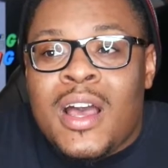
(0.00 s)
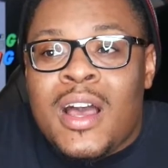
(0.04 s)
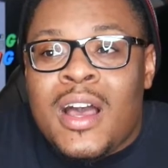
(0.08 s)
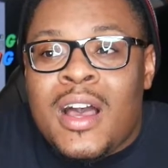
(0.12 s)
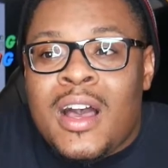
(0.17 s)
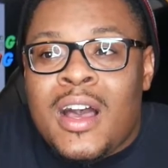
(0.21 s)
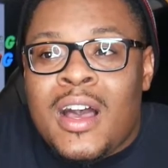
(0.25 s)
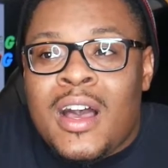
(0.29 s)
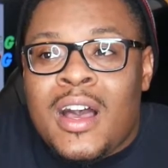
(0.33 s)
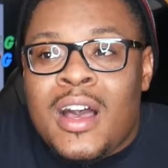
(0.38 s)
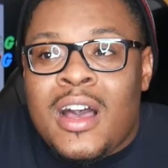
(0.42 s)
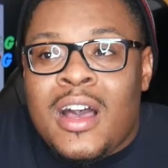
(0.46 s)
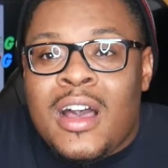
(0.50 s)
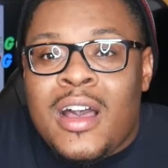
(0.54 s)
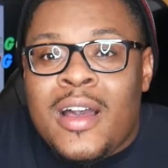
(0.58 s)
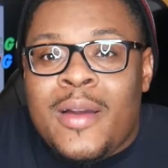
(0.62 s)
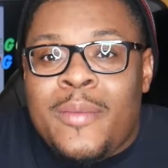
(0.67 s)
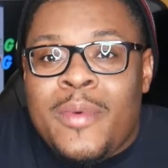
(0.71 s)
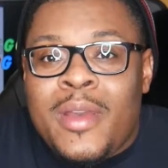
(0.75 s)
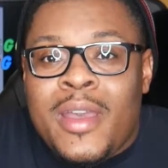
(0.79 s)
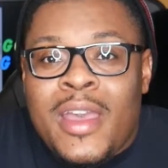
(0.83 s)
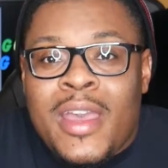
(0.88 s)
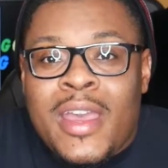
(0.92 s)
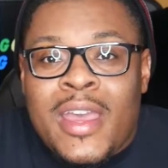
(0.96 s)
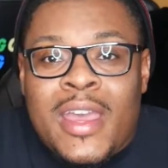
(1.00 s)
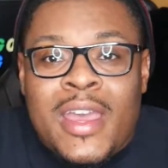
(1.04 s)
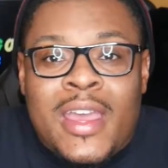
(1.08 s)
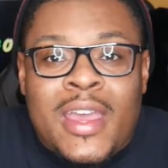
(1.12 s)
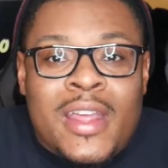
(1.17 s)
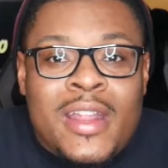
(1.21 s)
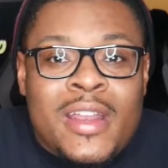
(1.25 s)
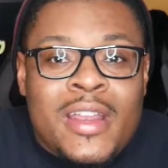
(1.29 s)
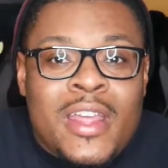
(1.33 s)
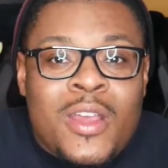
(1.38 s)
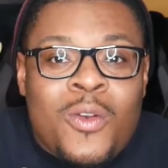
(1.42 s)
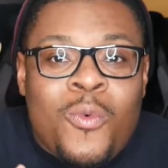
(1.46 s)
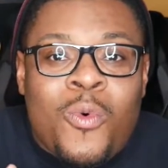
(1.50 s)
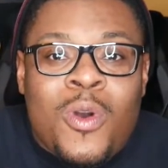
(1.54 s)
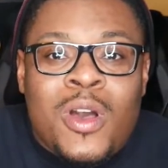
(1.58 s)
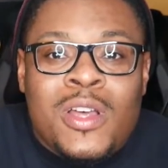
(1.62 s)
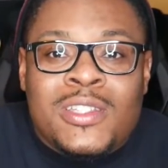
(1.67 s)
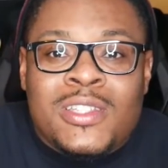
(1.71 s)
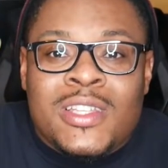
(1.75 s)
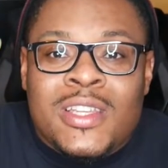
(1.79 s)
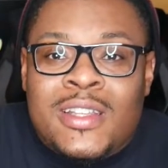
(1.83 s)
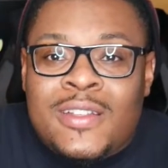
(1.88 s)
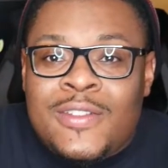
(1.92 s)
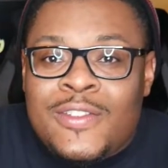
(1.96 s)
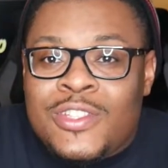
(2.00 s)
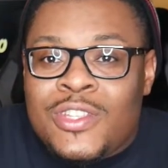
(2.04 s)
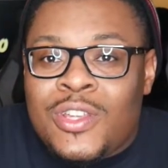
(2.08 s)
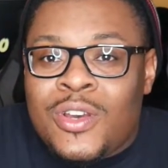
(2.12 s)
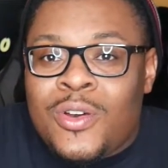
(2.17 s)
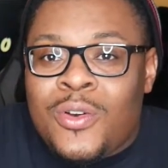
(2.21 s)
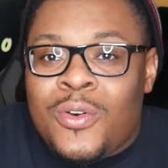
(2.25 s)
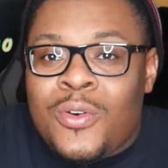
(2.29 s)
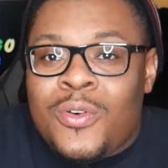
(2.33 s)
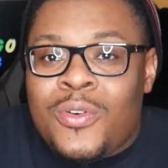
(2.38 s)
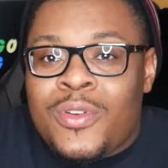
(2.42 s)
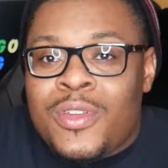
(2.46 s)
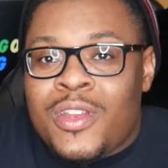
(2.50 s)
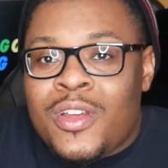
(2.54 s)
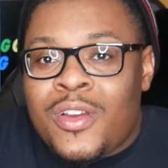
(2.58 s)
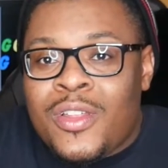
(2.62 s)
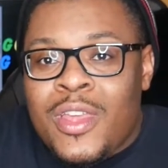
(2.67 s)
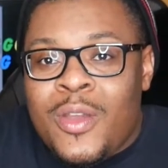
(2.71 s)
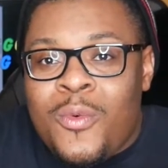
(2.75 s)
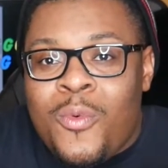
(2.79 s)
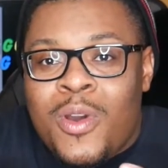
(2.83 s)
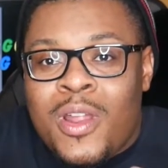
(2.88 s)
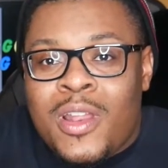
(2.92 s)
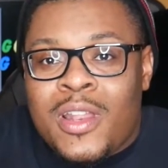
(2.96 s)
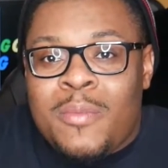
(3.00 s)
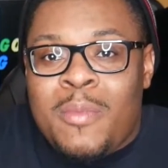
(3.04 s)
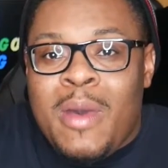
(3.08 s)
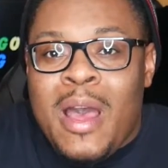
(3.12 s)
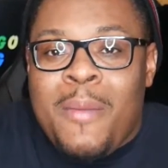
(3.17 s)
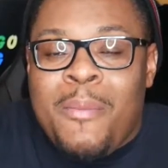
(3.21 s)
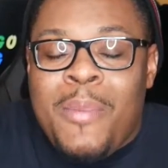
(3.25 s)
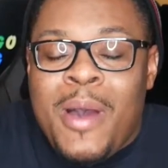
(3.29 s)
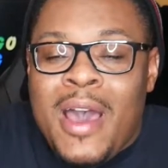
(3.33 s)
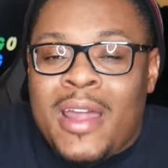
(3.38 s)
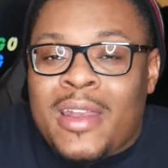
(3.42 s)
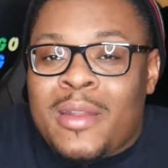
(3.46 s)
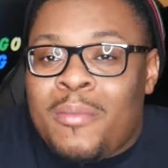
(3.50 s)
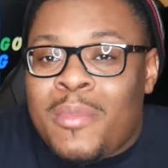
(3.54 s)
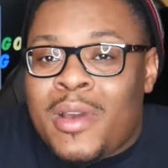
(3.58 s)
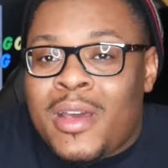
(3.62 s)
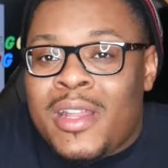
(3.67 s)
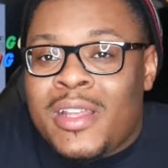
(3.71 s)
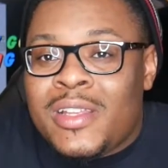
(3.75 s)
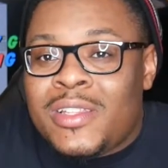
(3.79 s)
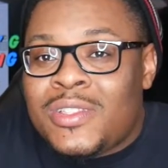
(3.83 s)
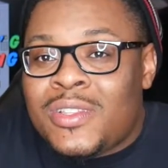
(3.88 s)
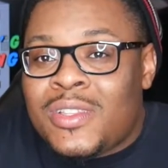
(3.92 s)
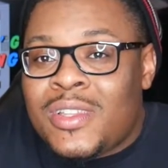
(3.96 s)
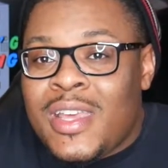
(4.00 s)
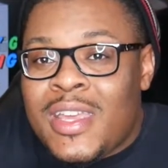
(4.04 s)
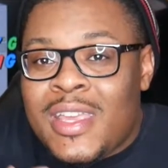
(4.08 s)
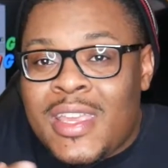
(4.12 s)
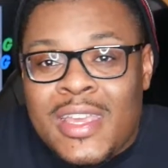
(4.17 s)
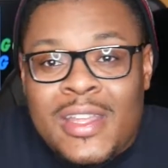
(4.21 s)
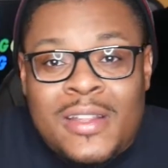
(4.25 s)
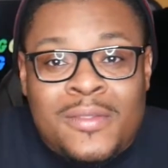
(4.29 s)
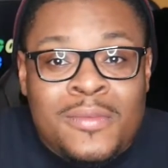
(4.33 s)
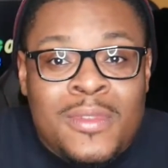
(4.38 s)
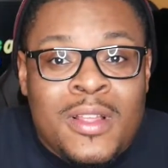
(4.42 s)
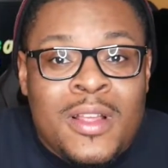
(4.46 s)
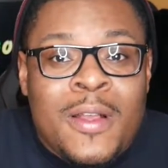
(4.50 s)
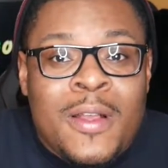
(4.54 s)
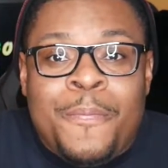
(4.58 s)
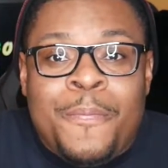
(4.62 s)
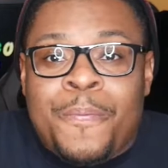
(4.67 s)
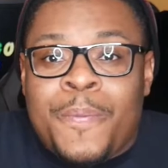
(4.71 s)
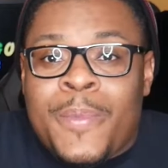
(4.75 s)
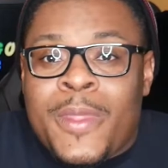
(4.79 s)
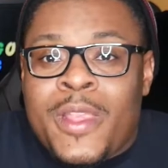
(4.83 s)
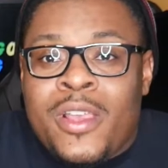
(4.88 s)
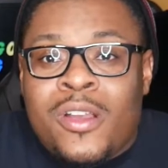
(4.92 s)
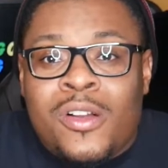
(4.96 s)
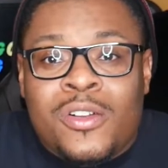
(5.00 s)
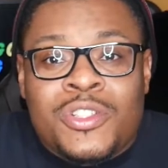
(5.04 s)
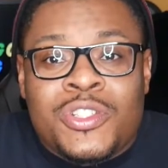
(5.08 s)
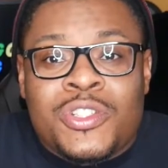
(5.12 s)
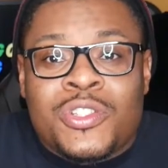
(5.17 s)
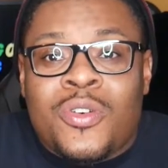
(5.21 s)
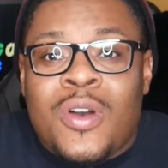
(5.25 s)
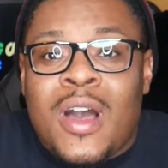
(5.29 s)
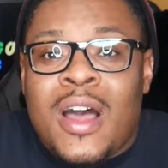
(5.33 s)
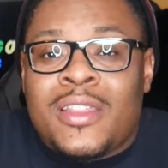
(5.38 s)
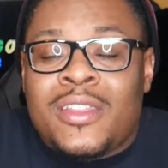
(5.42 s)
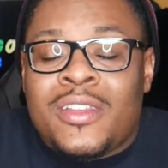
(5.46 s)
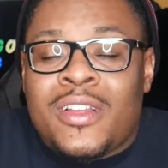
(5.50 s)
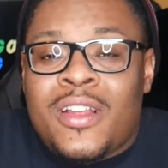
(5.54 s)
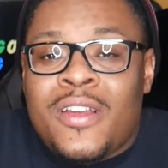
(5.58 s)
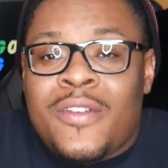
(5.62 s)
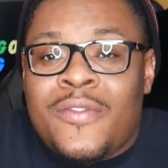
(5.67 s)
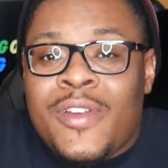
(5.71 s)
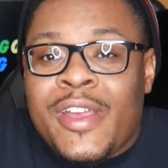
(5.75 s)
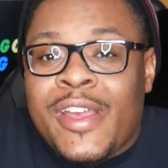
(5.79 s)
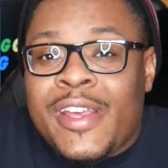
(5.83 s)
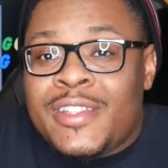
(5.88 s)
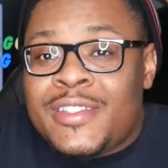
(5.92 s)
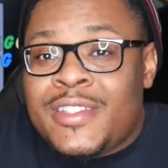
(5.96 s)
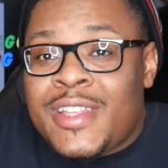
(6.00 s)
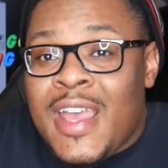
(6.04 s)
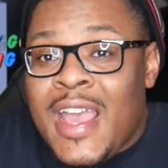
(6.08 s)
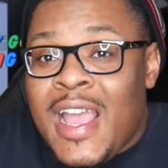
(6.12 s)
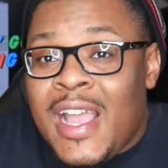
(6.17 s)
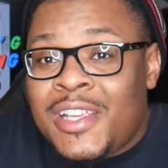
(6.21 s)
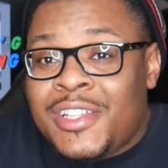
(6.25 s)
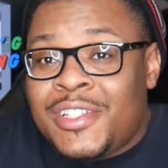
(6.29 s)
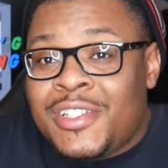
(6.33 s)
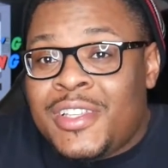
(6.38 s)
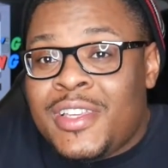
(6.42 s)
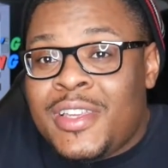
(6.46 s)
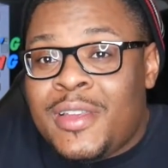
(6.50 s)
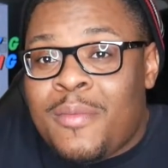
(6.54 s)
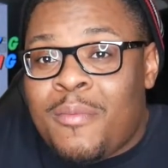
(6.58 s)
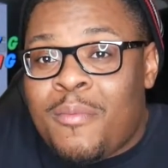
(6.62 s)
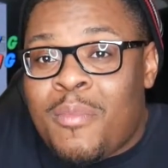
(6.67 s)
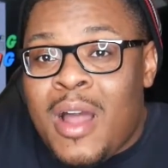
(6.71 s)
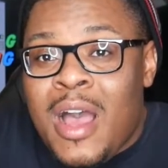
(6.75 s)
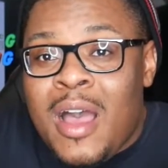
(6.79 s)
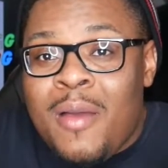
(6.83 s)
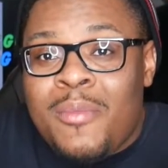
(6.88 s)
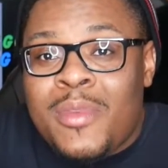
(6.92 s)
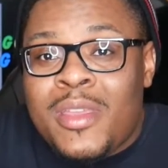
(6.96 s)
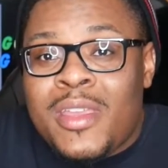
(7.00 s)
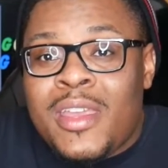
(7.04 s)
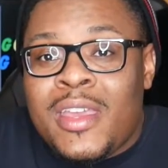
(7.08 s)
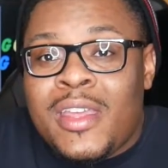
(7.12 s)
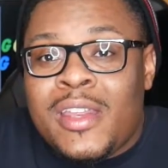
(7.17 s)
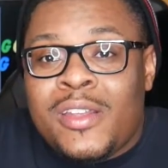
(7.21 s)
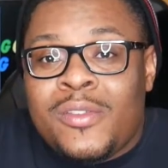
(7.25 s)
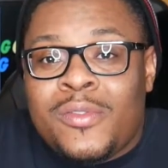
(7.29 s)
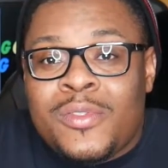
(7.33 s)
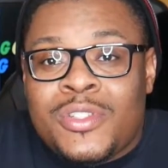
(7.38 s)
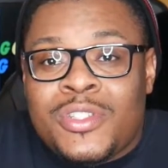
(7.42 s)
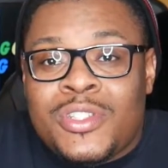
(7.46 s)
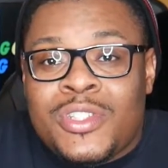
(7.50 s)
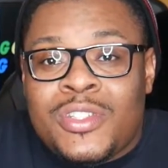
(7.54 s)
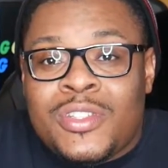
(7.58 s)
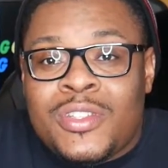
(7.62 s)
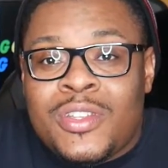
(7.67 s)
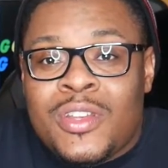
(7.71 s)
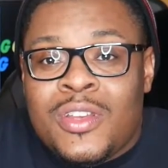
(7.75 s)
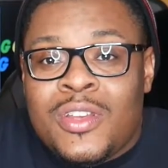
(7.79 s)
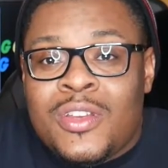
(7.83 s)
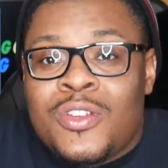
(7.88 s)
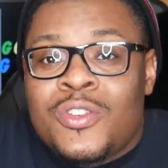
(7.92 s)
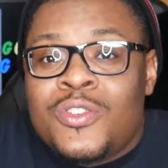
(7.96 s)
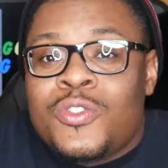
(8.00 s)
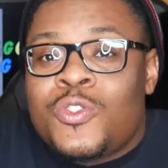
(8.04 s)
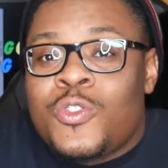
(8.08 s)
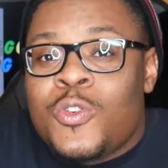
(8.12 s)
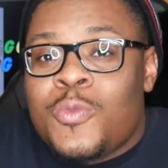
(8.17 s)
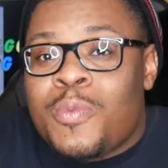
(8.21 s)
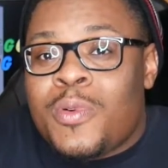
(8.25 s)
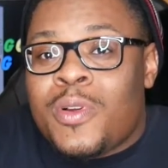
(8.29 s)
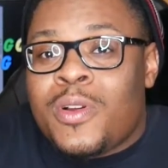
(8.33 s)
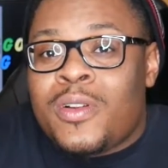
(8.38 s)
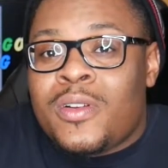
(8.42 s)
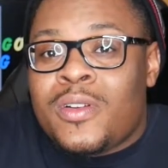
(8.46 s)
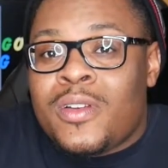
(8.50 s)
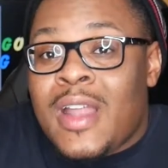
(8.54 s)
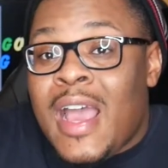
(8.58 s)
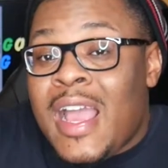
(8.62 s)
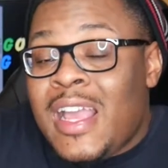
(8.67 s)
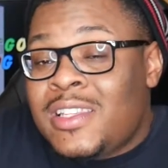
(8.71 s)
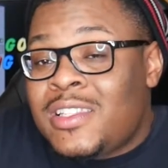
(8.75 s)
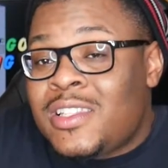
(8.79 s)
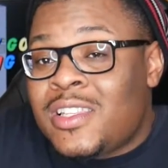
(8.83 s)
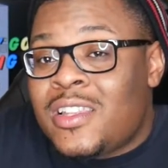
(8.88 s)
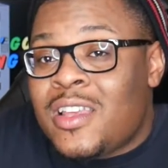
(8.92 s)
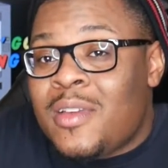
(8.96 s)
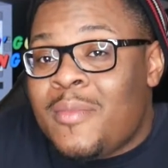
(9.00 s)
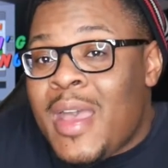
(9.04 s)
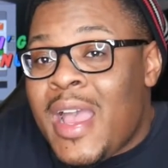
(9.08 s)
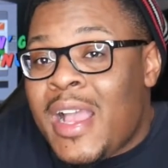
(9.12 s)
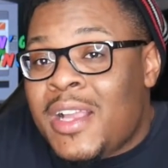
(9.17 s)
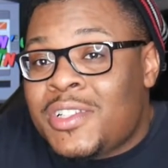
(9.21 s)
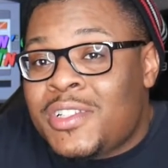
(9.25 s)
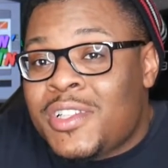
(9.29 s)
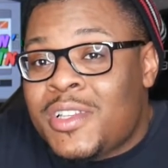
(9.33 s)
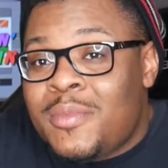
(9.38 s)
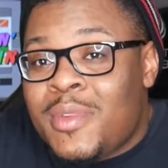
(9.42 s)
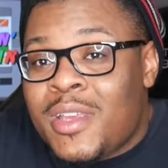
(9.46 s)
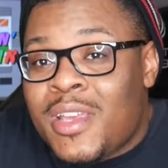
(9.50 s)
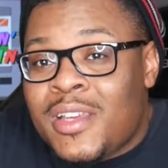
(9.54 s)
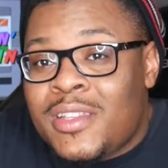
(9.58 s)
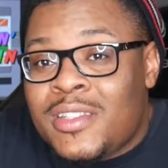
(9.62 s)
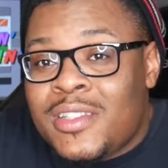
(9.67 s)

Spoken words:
And it wasn't so, you know, they wanted my pot of money so they can, you know, just go out there and invest. They actually brought me in. It was just super nice of them, actually, because